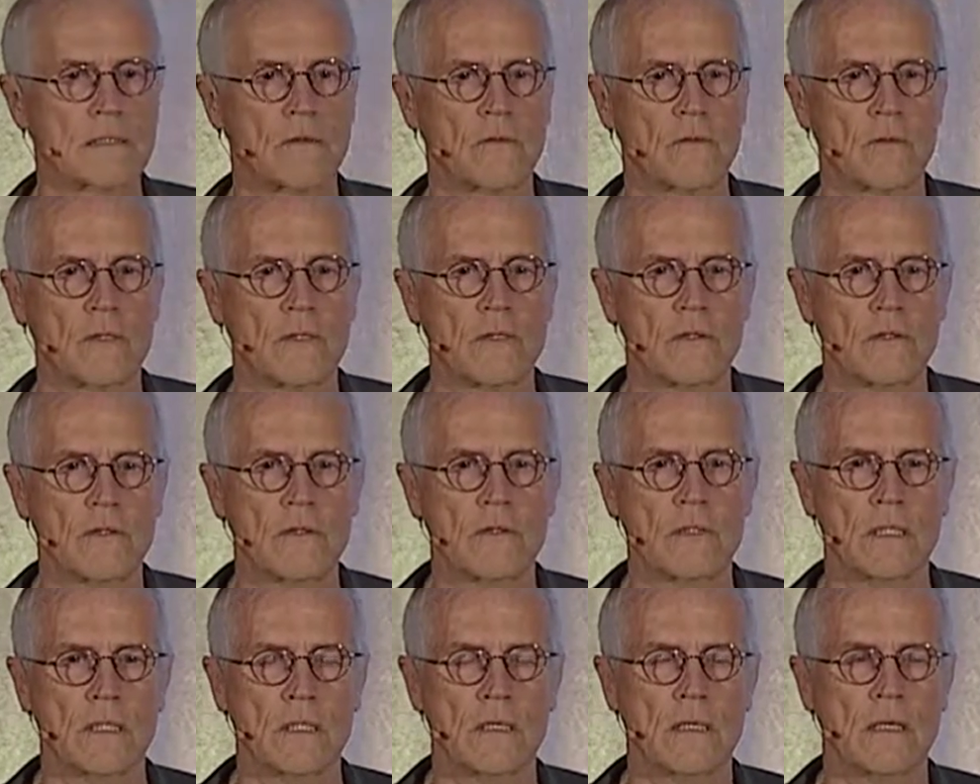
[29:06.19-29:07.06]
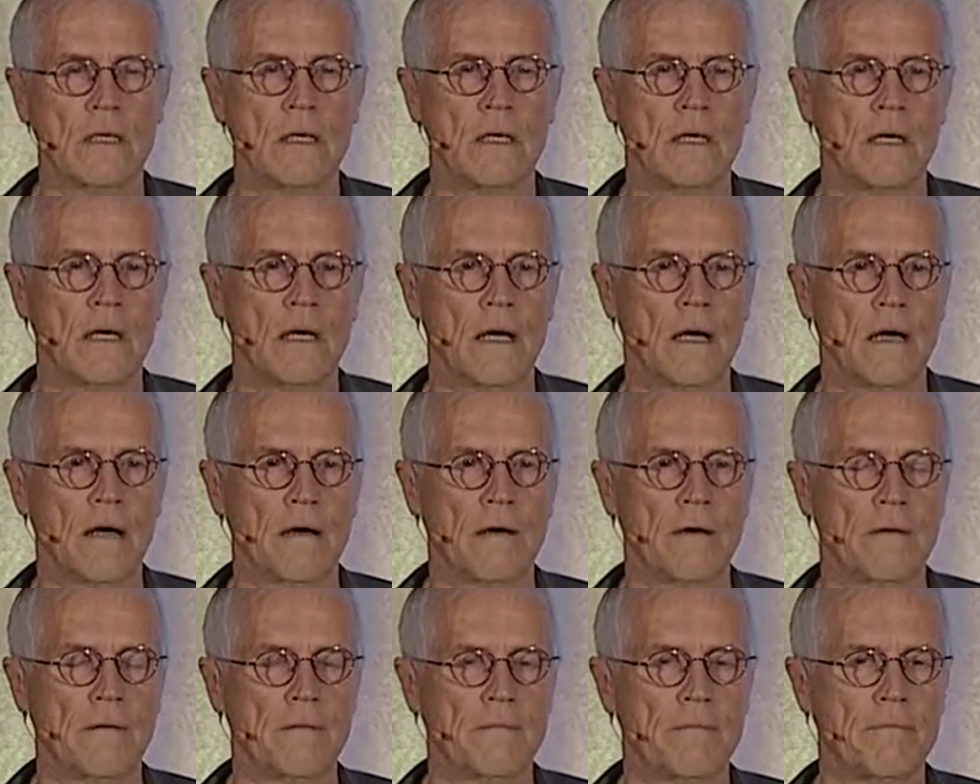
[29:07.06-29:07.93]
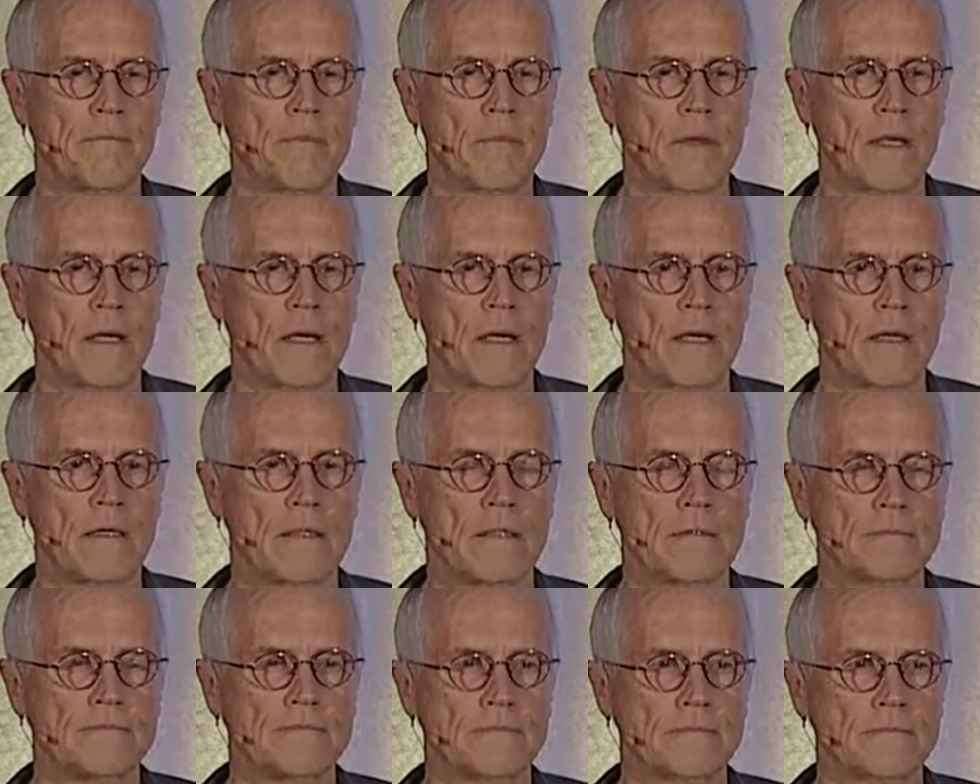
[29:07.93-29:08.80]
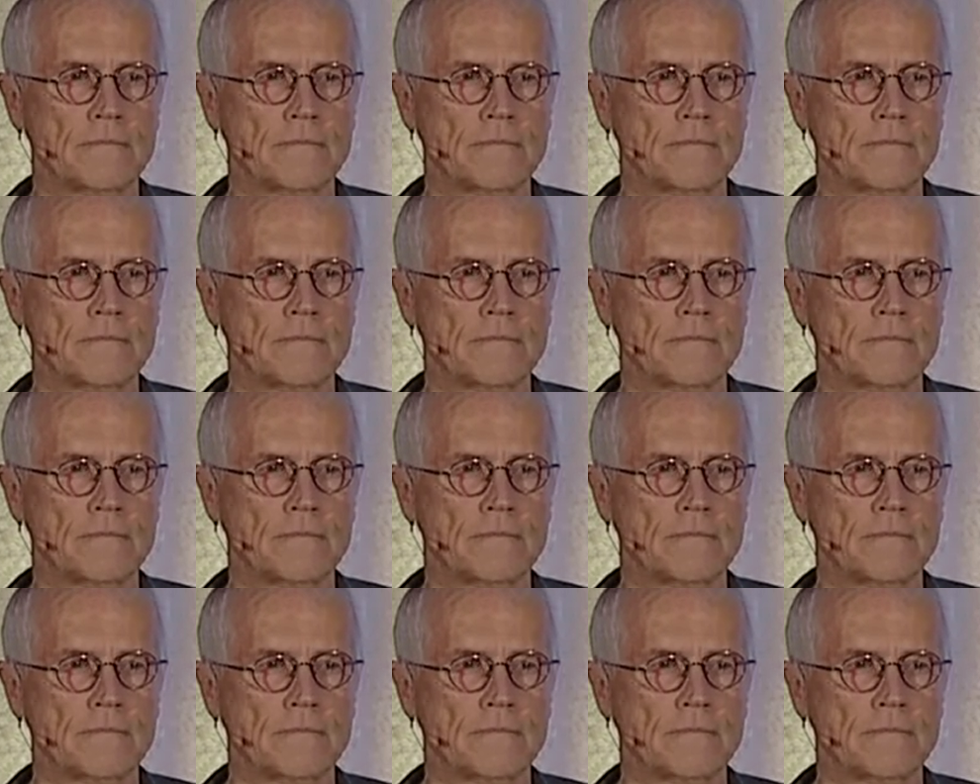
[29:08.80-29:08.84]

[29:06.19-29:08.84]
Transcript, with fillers: if we do it, um, um,